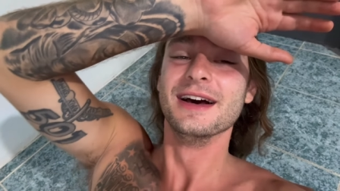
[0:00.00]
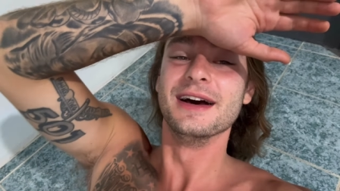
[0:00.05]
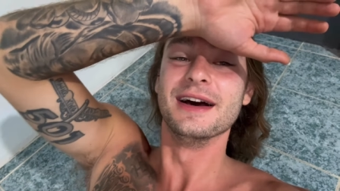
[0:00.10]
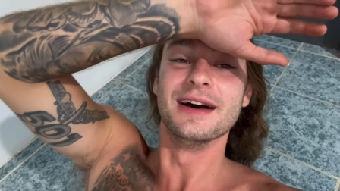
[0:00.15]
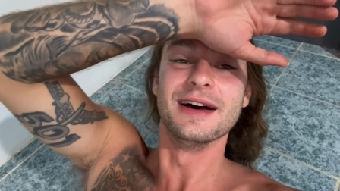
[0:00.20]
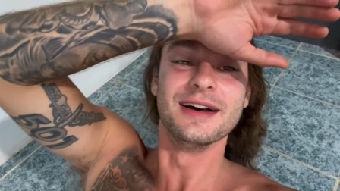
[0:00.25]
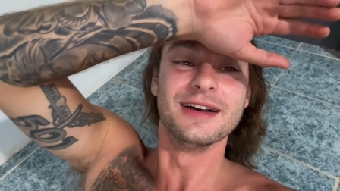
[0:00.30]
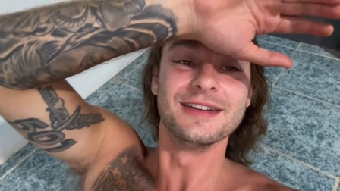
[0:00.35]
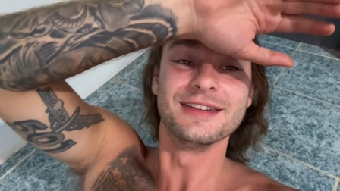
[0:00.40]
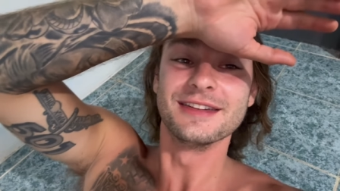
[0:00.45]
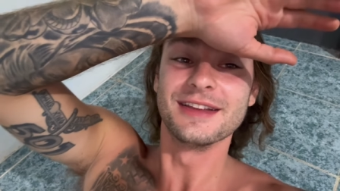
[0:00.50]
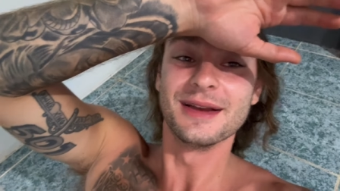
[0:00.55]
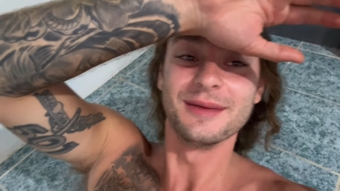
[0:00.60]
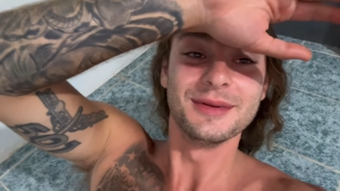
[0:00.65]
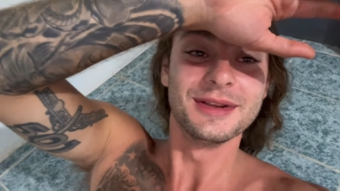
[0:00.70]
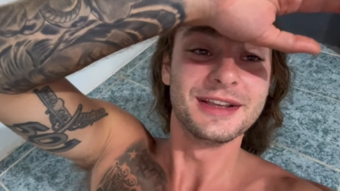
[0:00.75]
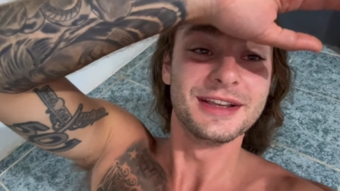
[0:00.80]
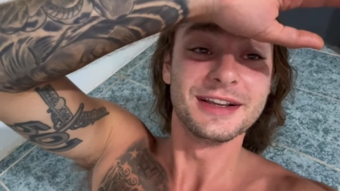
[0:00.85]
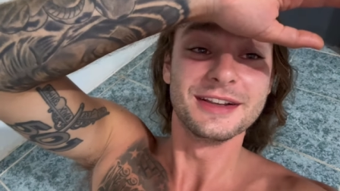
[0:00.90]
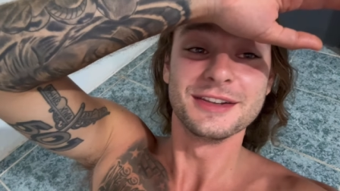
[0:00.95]
it's
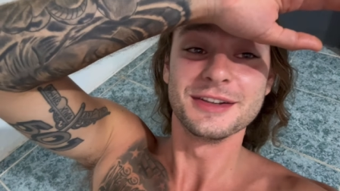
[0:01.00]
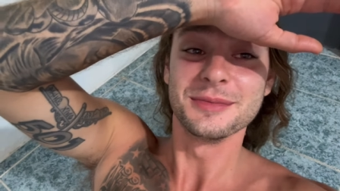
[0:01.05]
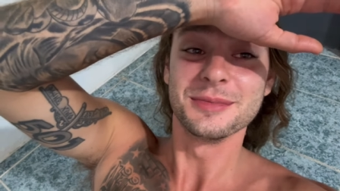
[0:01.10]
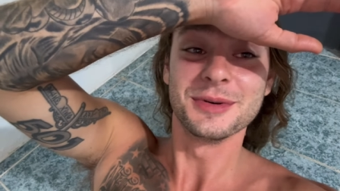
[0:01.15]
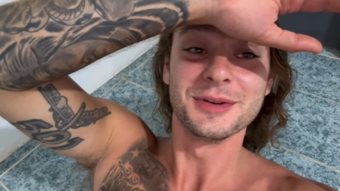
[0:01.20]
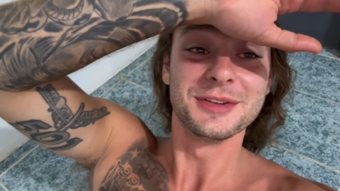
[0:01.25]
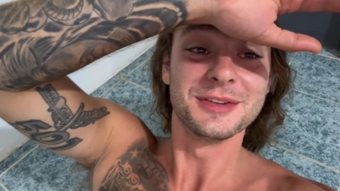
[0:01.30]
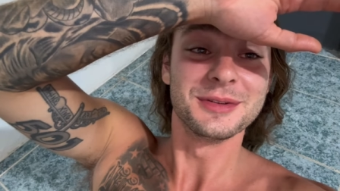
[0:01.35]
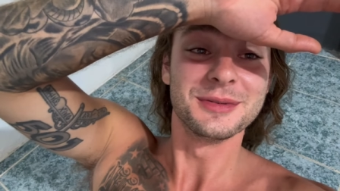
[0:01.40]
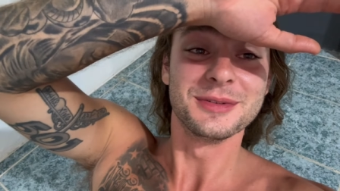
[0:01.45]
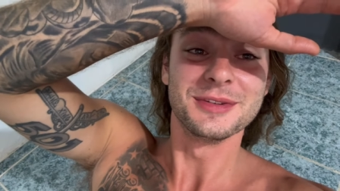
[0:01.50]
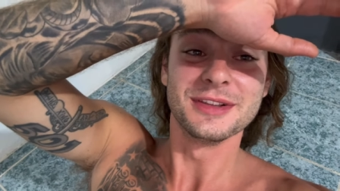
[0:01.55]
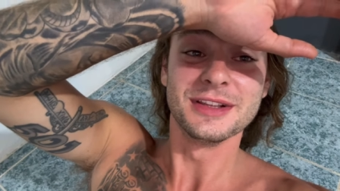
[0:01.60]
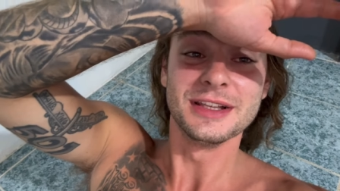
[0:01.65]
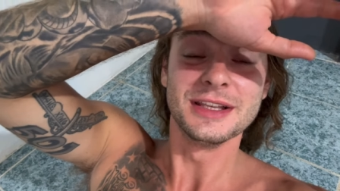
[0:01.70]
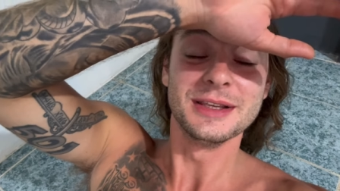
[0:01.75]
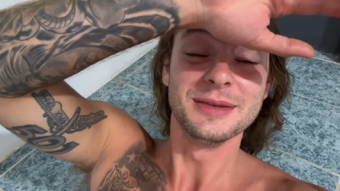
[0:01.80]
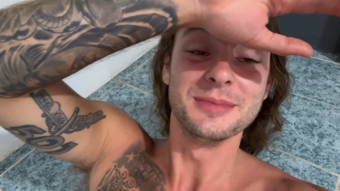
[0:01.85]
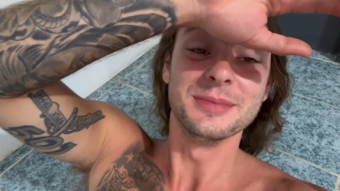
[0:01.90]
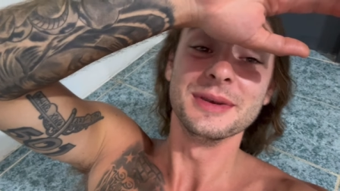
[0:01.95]
time to catch up on some
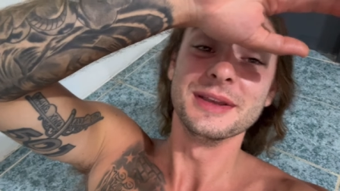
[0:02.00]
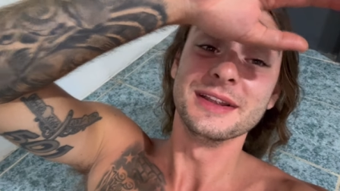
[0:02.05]
sleep.